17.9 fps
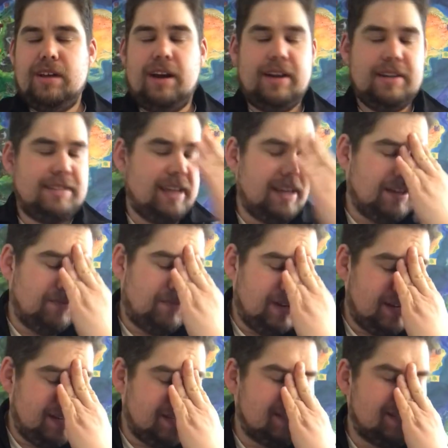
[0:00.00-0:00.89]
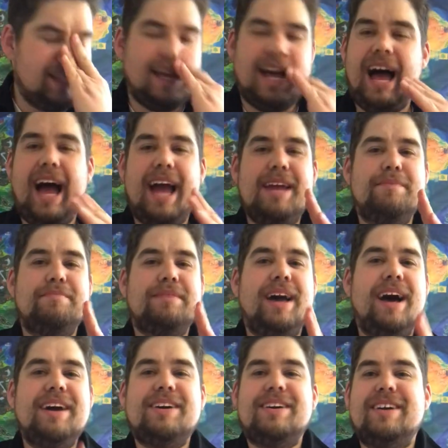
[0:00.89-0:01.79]
Oh, dang it, I am
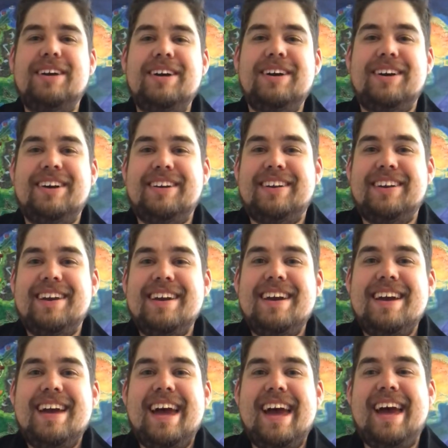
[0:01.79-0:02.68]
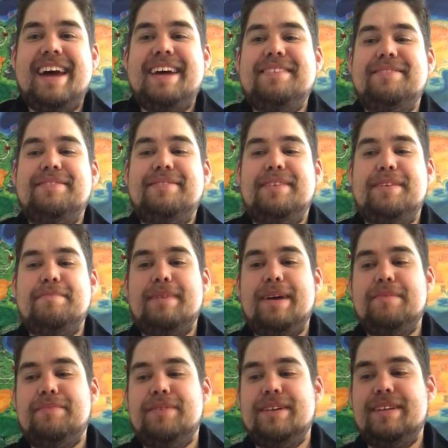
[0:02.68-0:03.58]
not good at
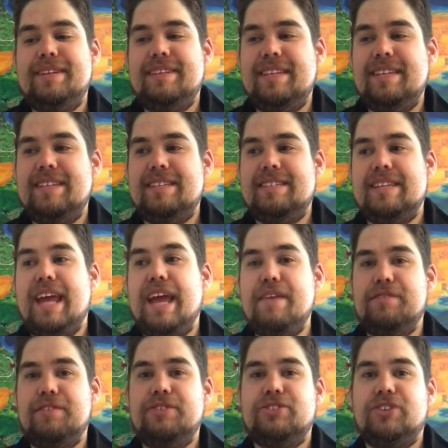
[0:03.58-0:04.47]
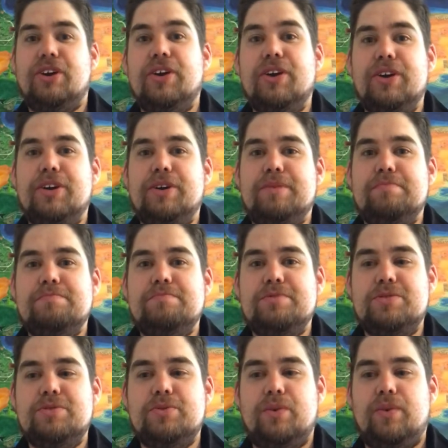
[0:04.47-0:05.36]
remembering these naval
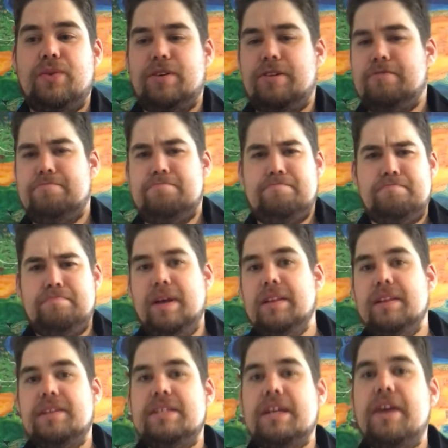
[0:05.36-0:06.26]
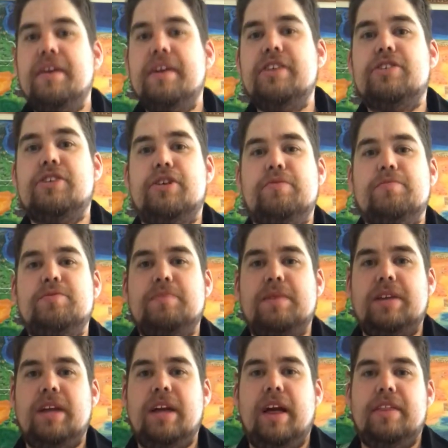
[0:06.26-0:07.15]
terms or military terms,
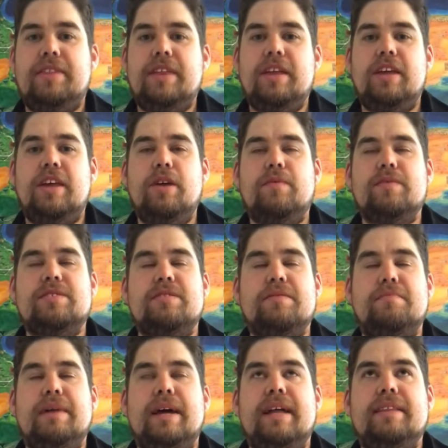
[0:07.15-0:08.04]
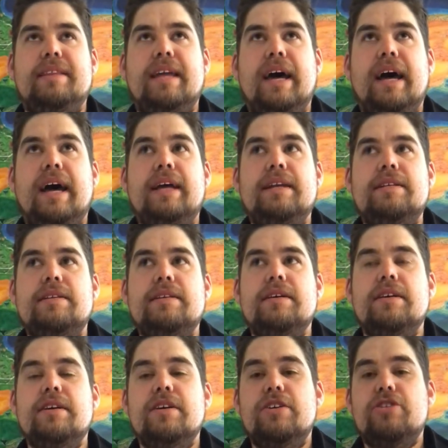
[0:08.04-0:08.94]
but I think he was the man that
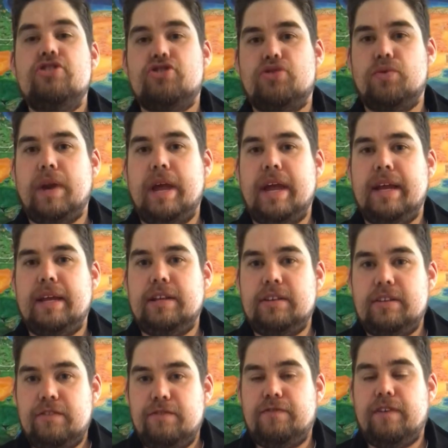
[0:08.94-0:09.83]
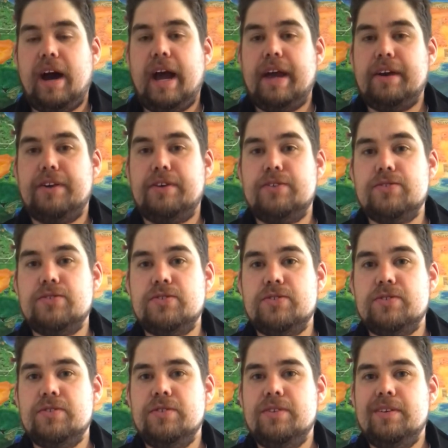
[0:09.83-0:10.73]
trained
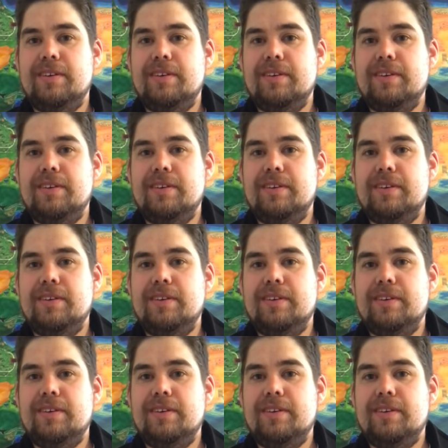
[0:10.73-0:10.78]
fighters.